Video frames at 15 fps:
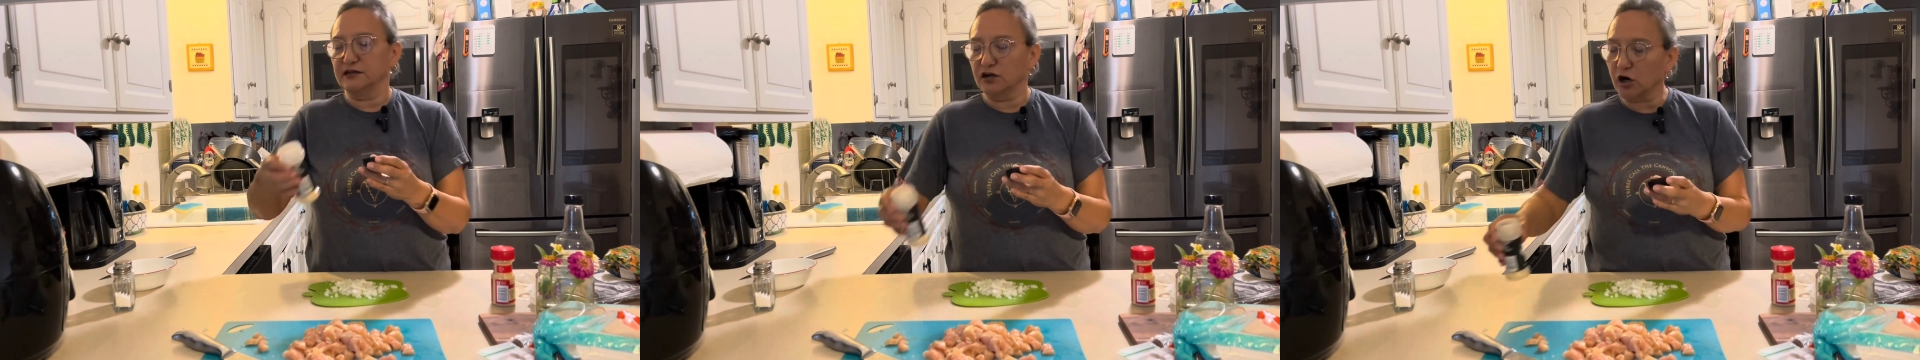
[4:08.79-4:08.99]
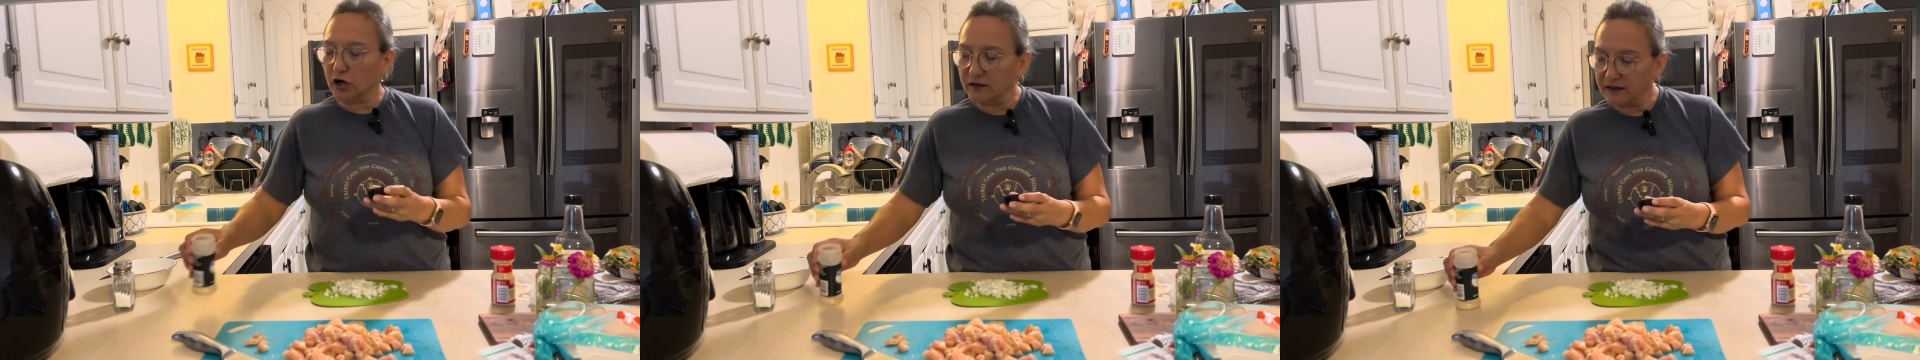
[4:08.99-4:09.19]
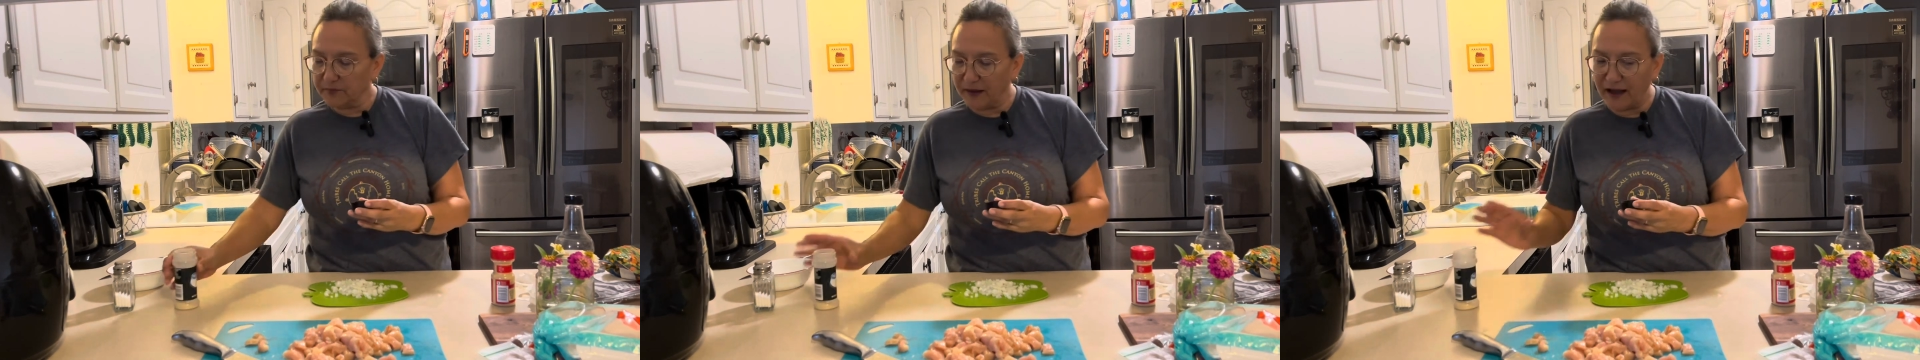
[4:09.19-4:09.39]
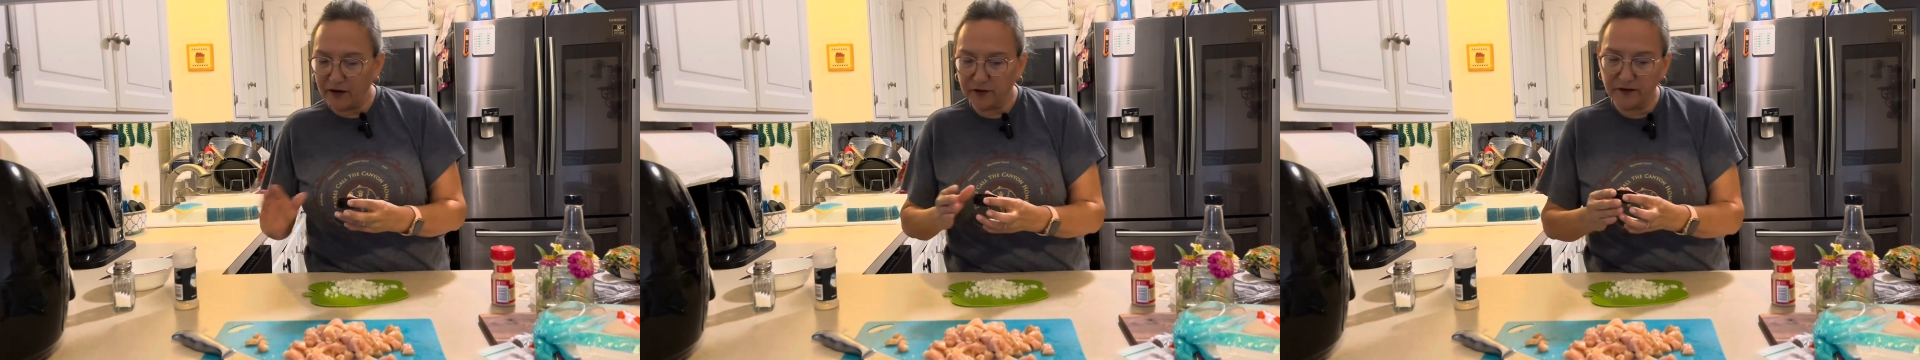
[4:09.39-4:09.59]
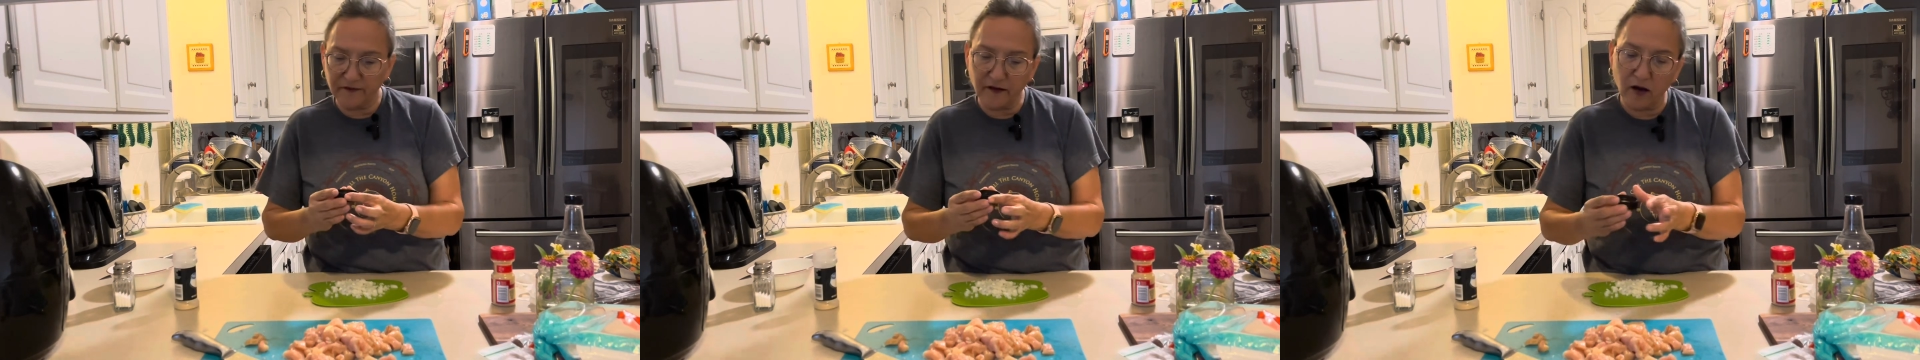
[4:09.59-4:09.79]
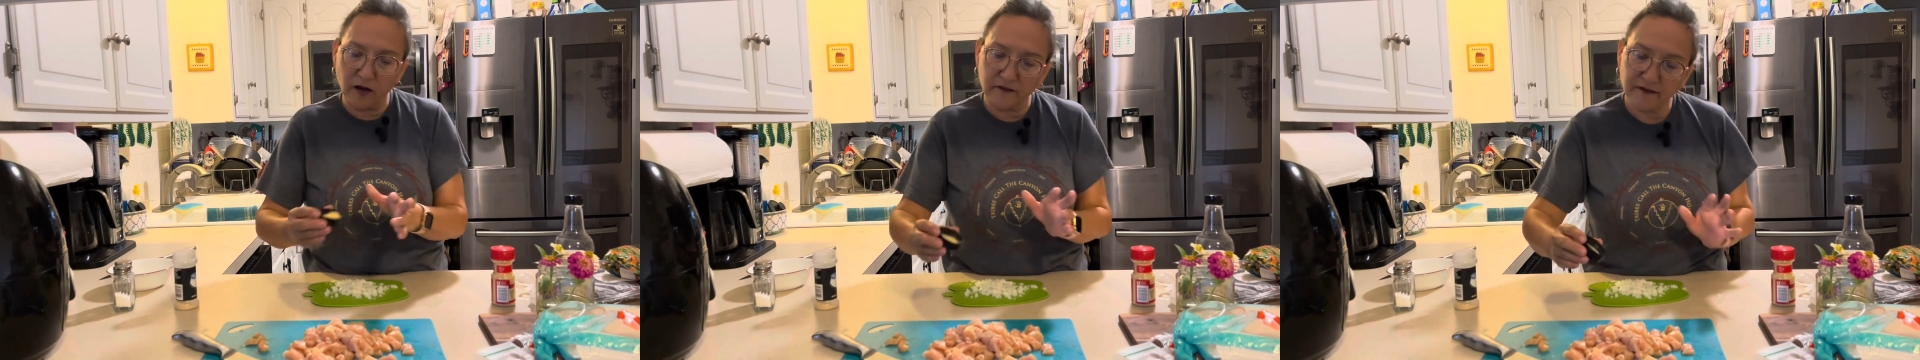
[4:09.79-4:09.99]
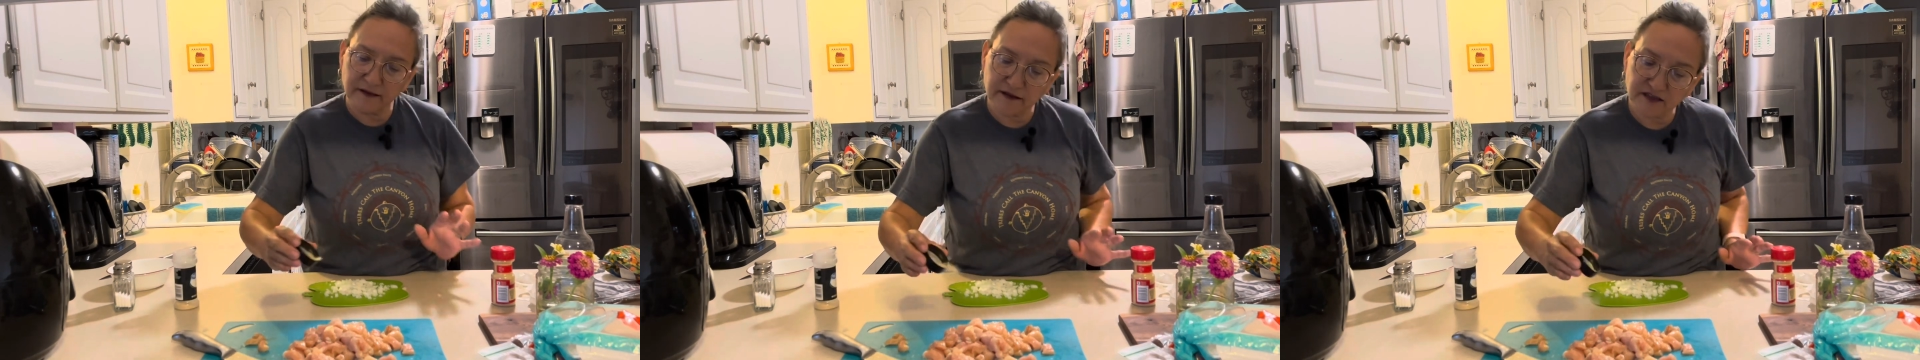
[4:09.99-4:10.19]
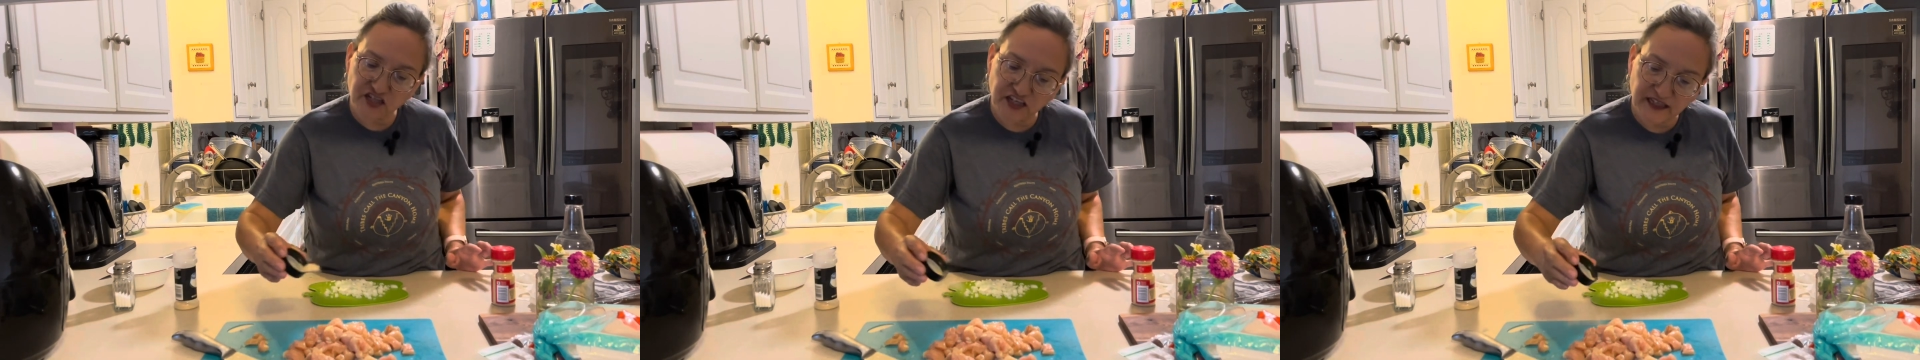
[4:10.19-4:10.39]
garlic powder on the
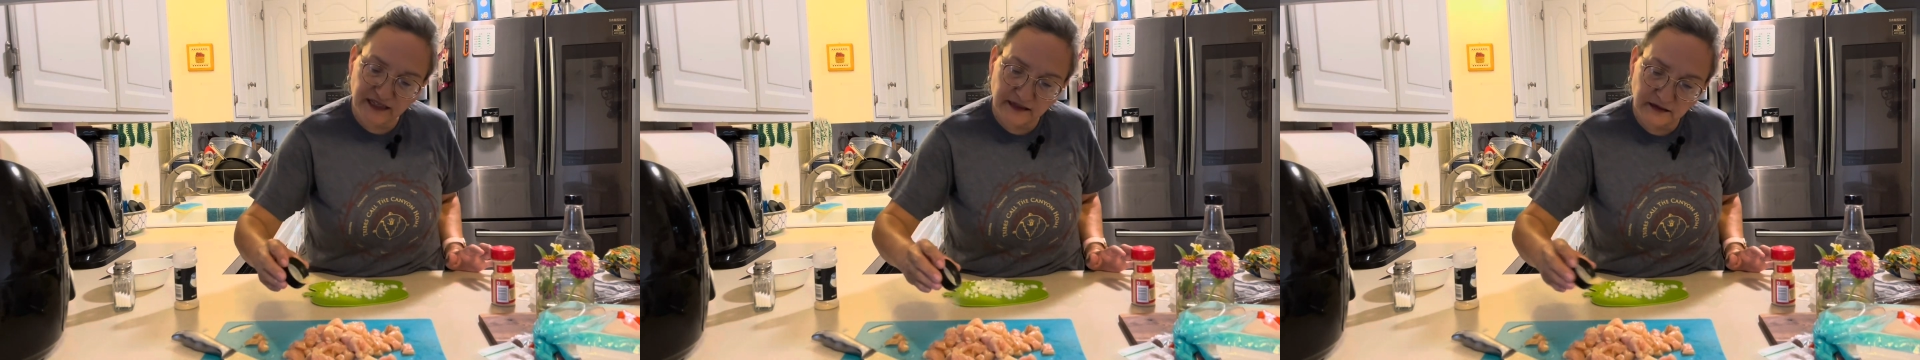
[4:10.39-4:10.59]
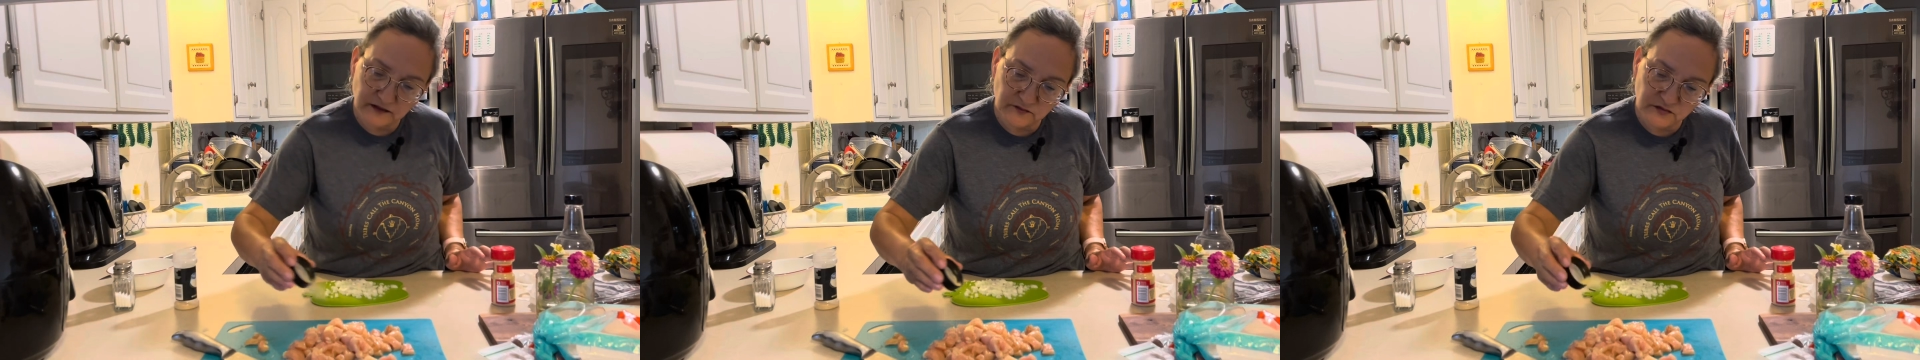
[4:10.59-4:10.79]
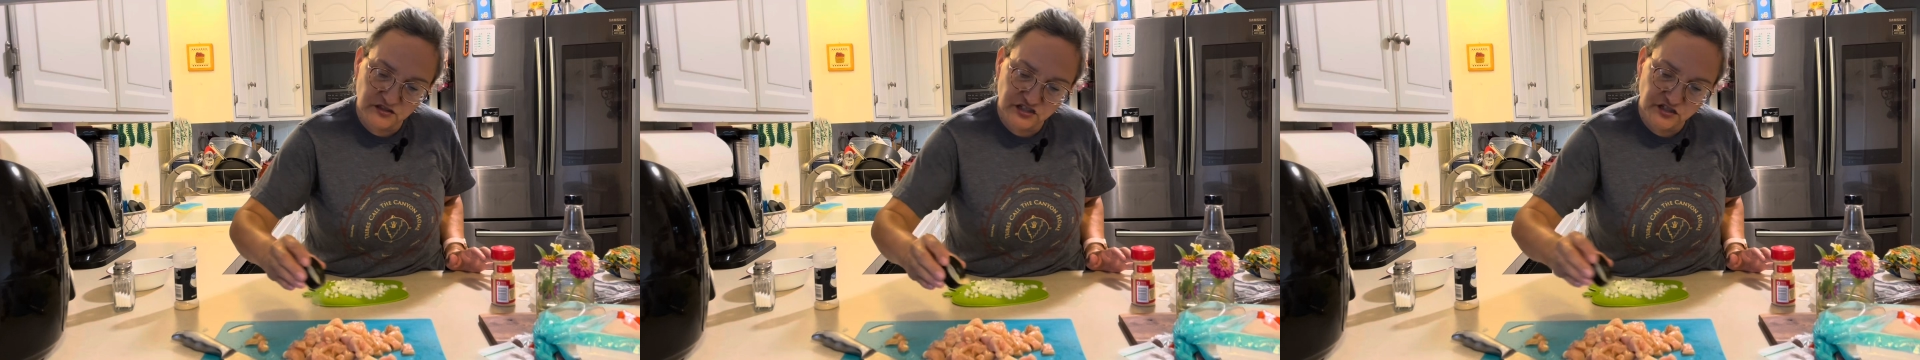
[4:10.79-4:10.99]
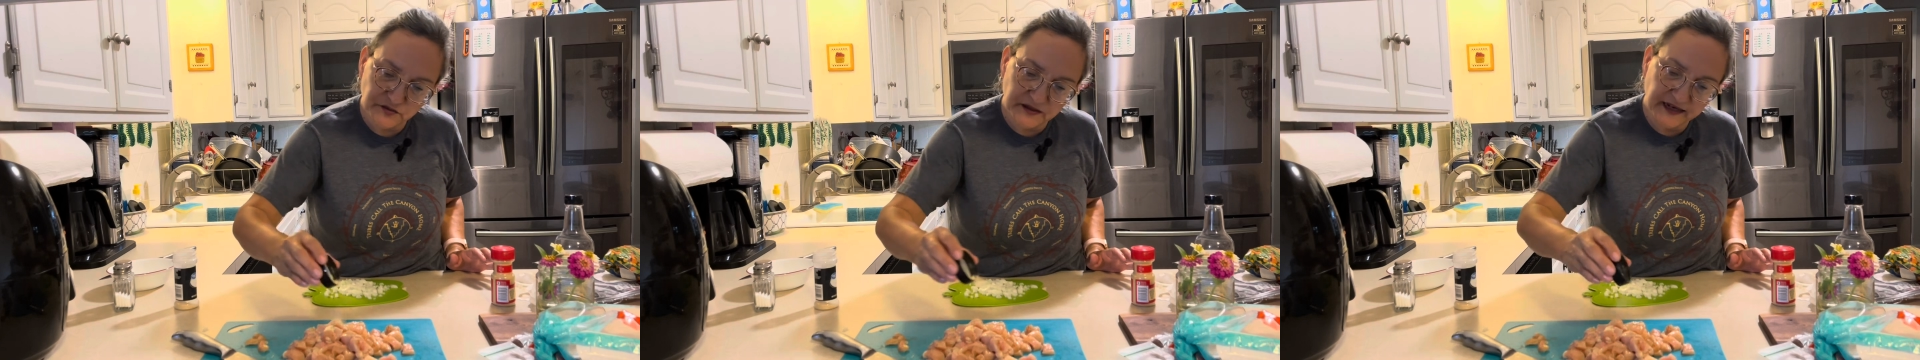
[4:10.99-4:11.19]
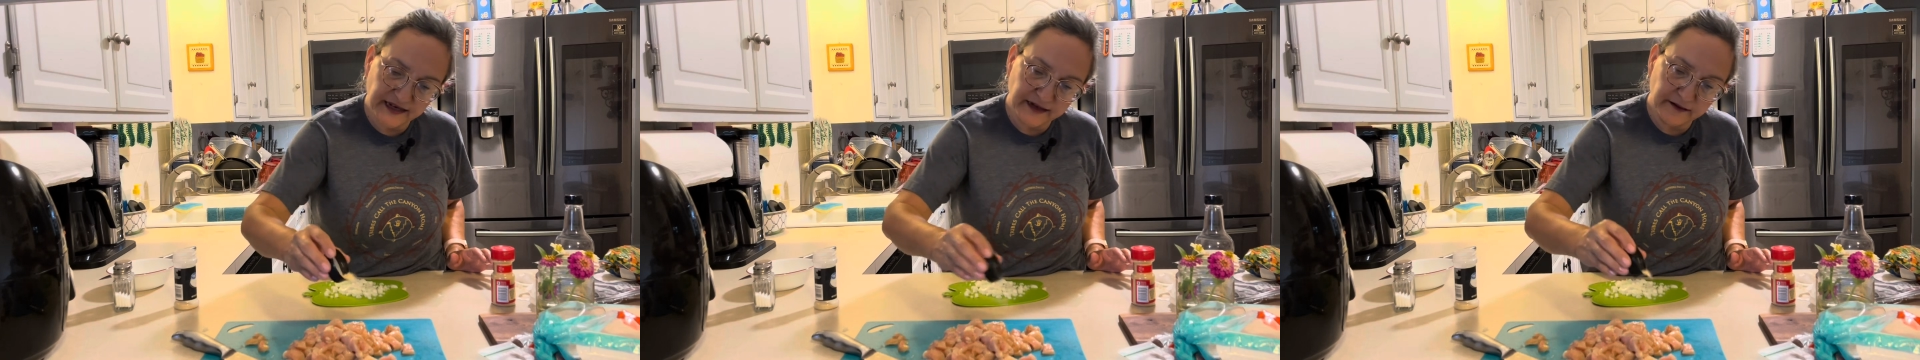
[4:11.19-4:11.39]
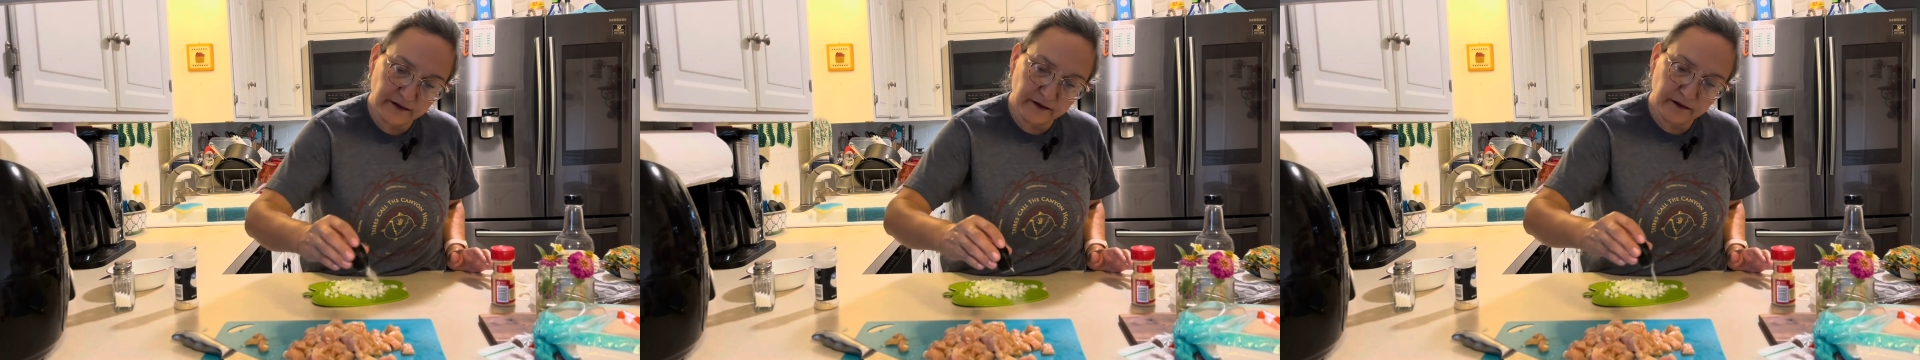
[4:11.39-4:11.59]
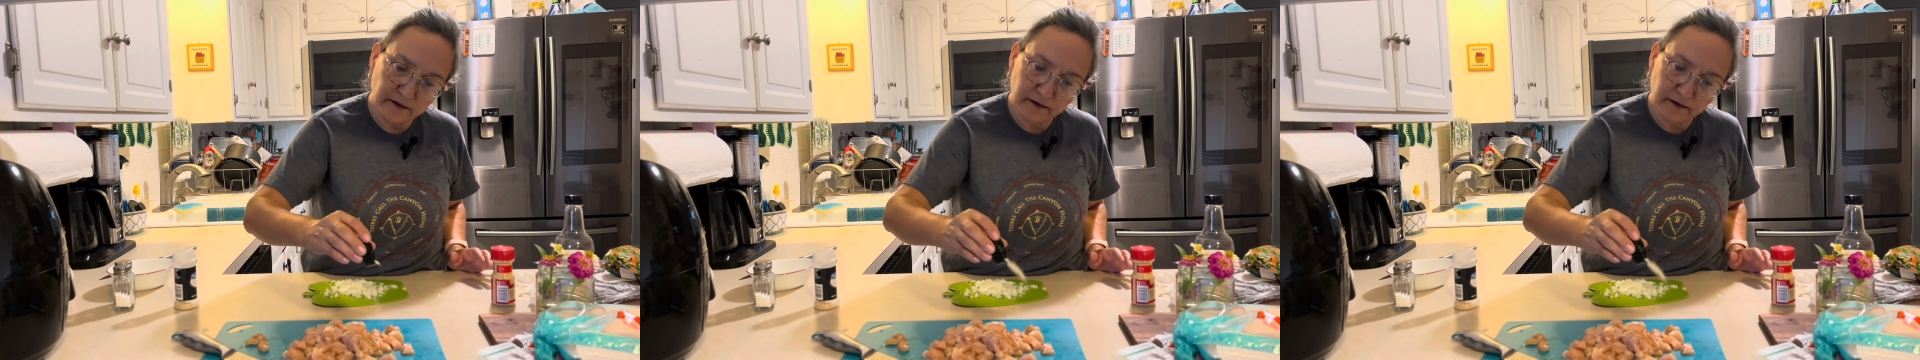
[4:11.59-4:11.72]
chicken. We'll just do it here